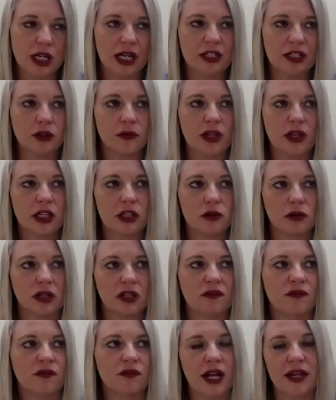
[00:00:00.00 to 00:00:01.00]
I know that you
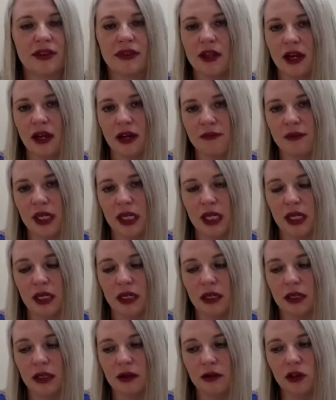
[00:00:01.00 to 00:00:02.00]
can find them in